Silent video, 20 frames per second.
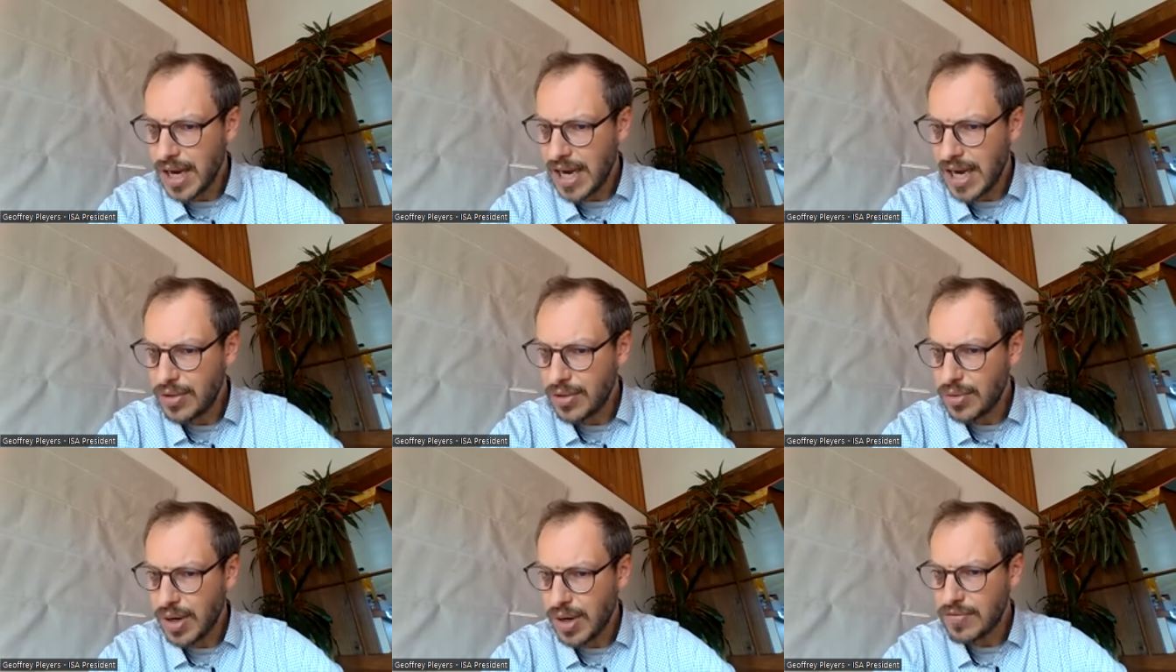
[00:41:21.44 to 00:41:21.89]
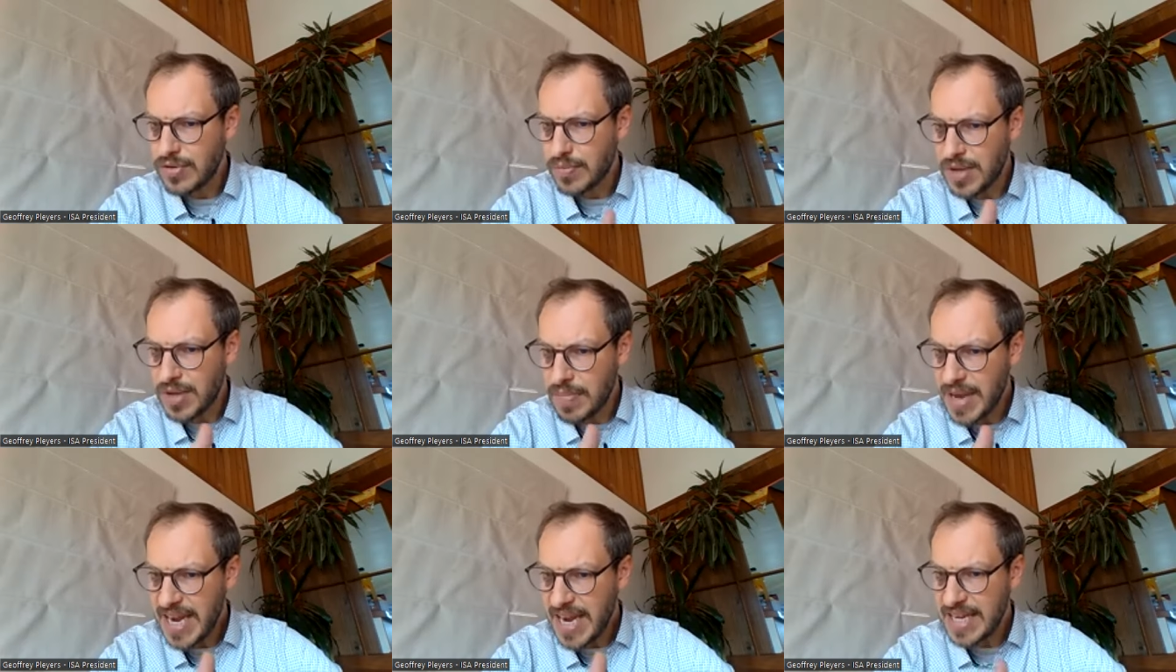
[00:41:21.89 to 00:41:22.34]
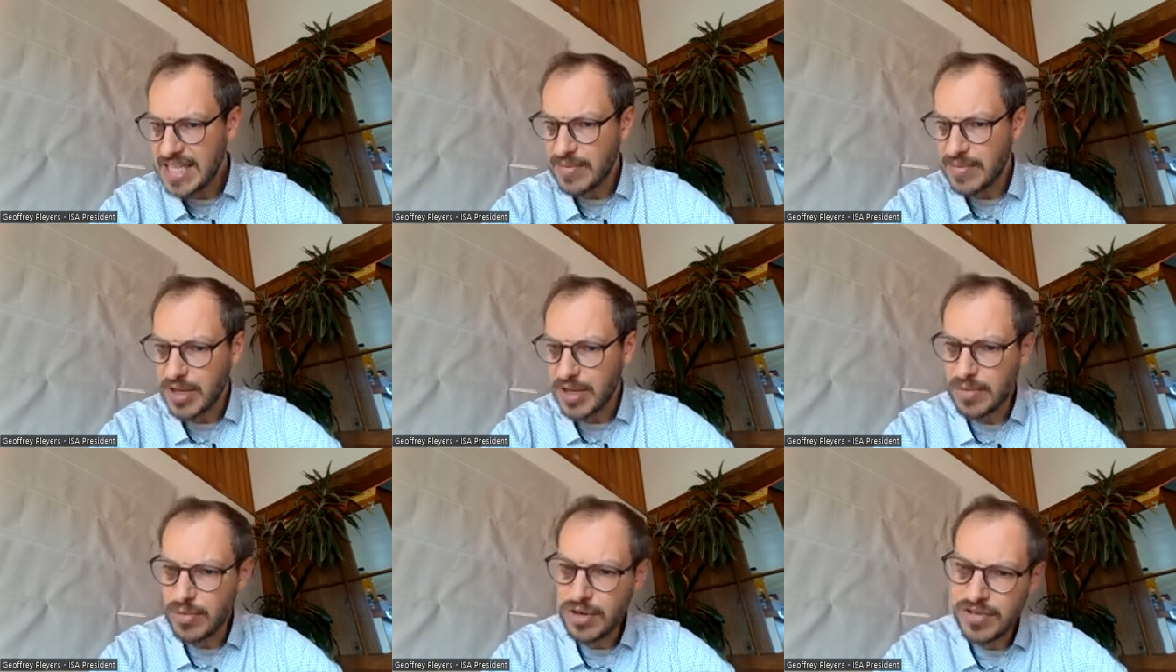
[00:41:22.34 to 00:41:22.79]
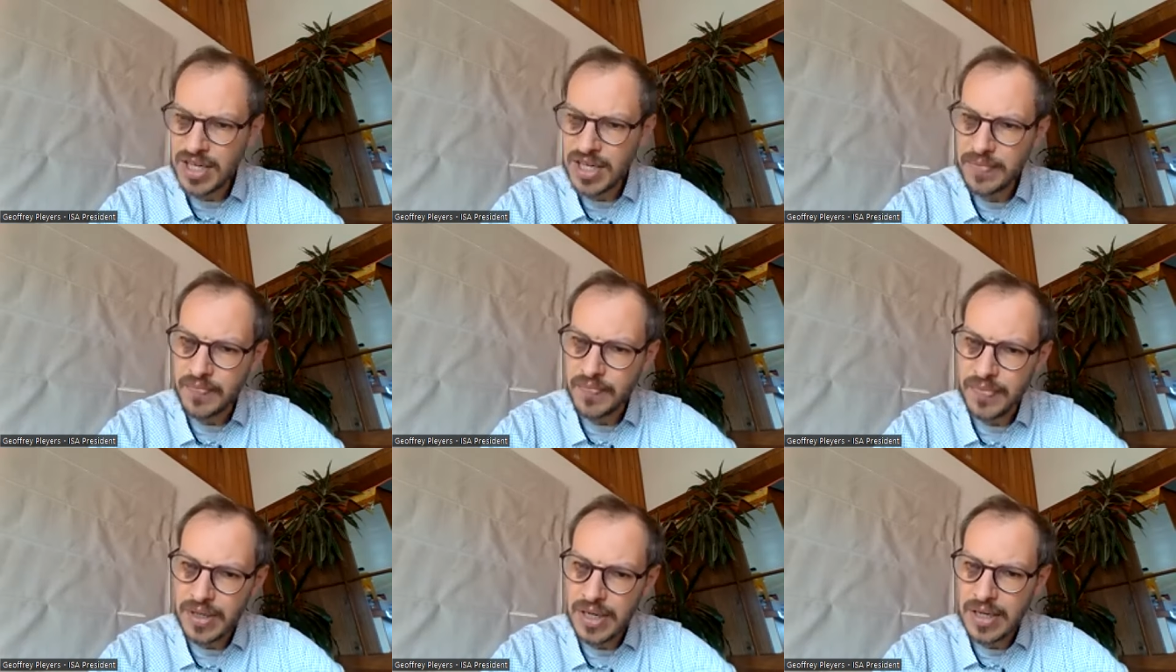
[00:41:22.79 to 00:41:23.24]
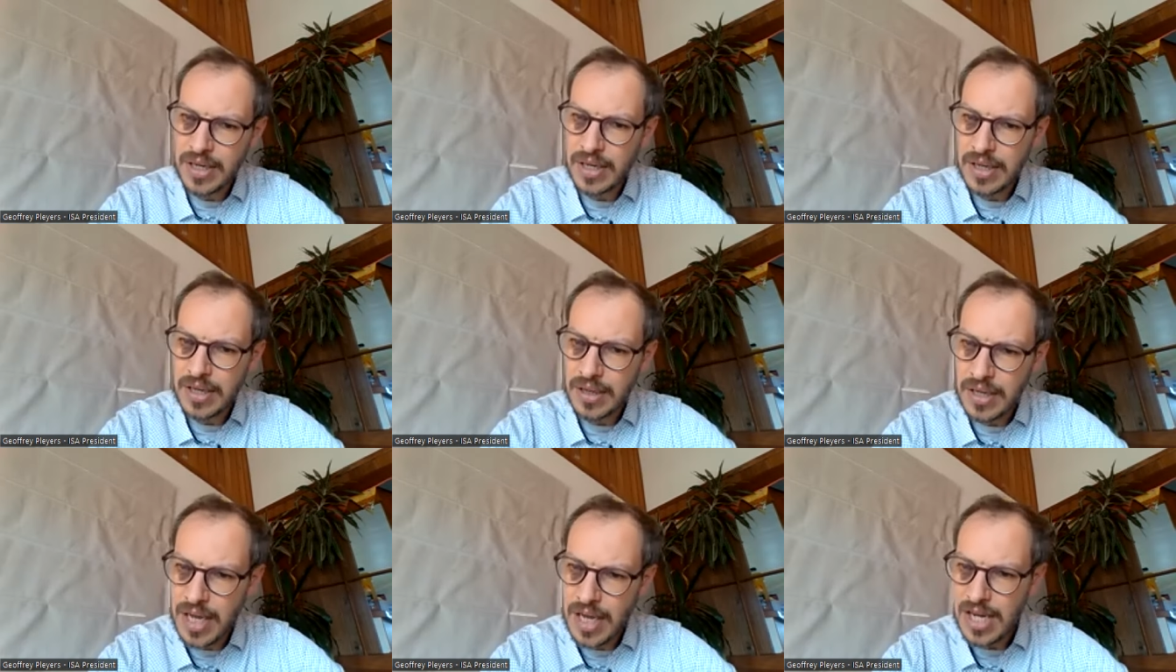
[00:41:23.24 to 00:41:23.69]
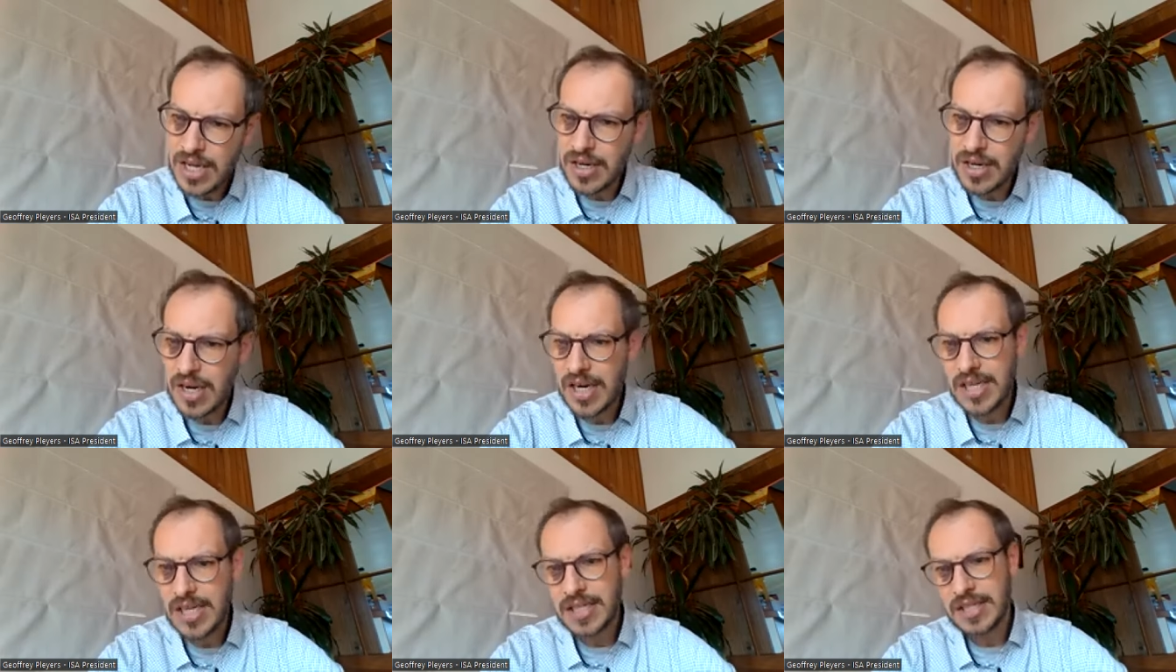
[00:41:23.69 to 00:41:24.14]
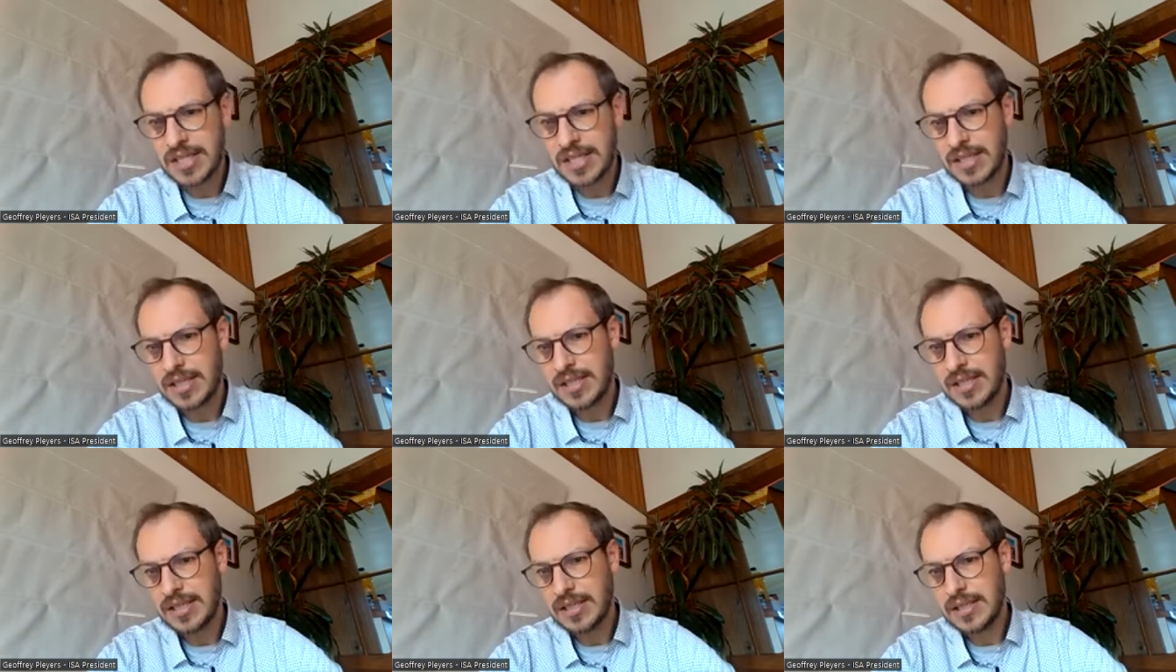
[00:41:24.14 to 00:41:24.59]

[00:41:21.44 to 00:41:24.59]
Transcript: and to have some debates about a movie, nationalist